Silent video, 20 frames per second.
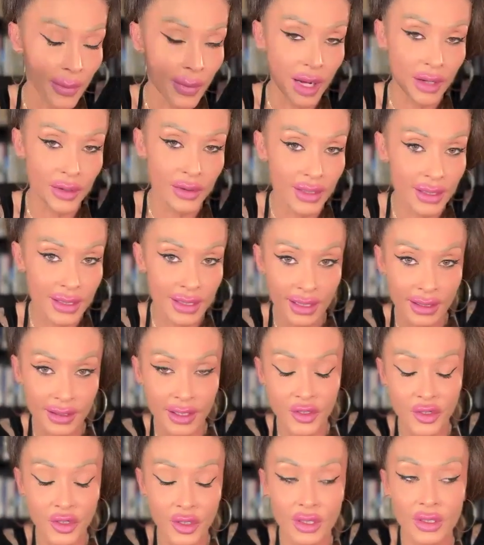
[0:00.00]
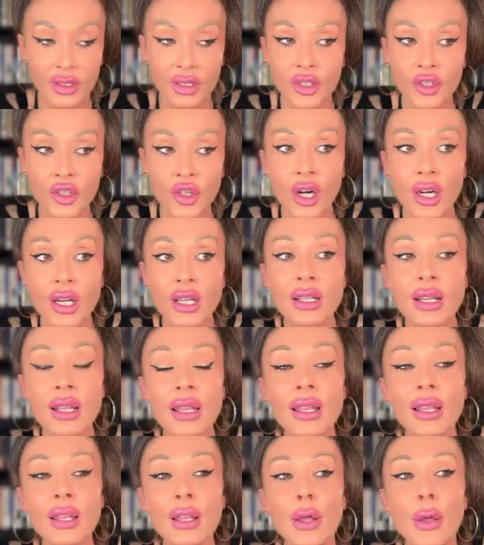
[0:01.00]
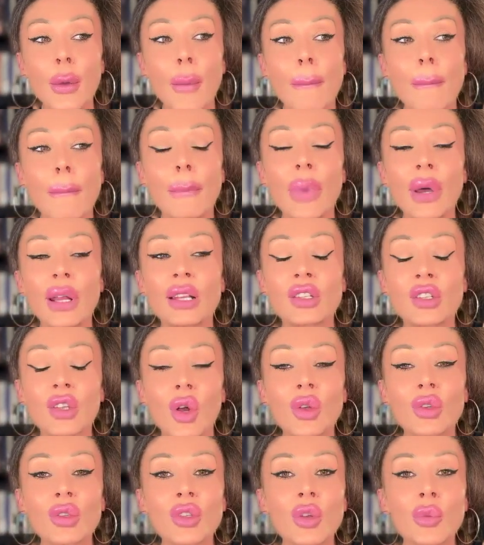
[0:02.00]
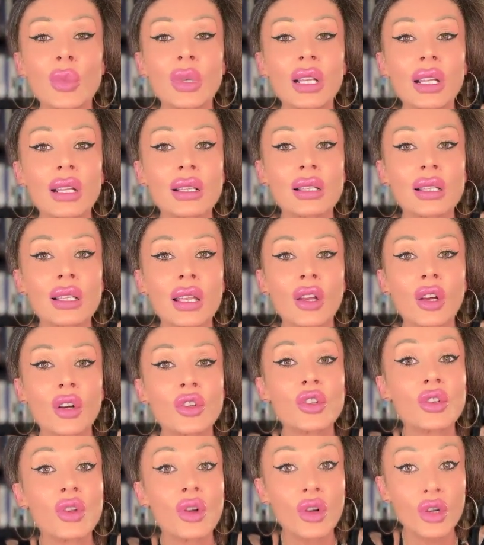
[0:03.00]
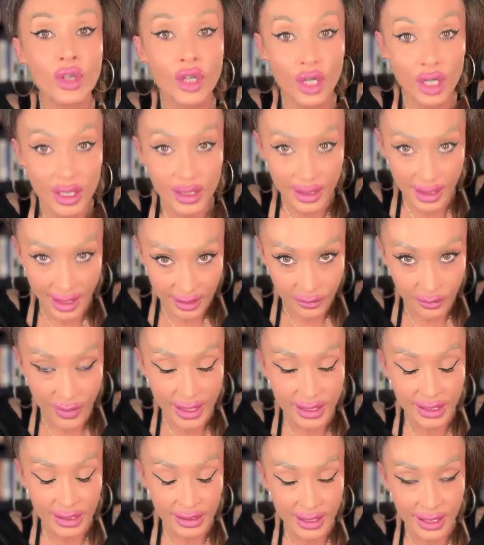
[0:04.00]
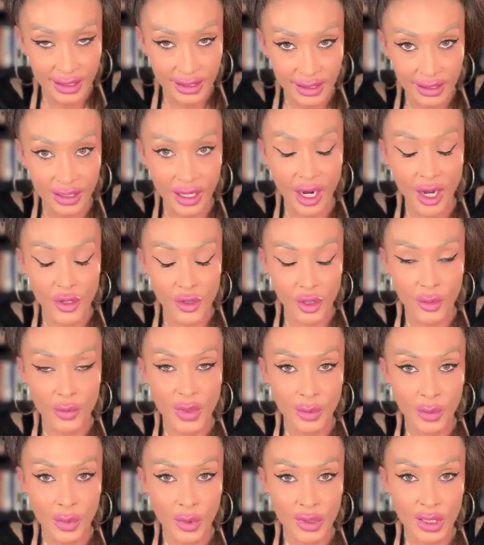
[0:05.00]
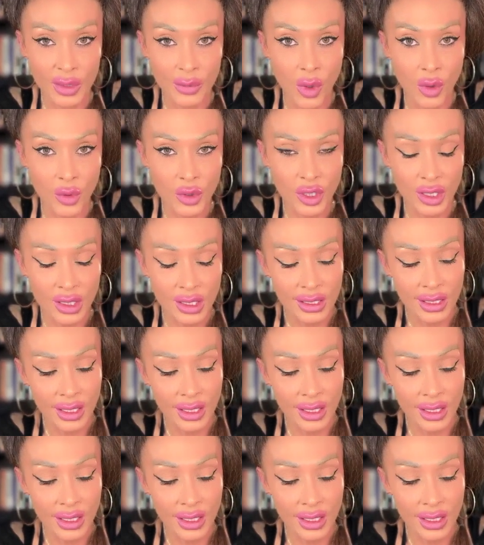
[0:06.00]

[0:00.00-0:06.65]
other signature in their chart, But it's also because they are so good at regulating other people's emotions.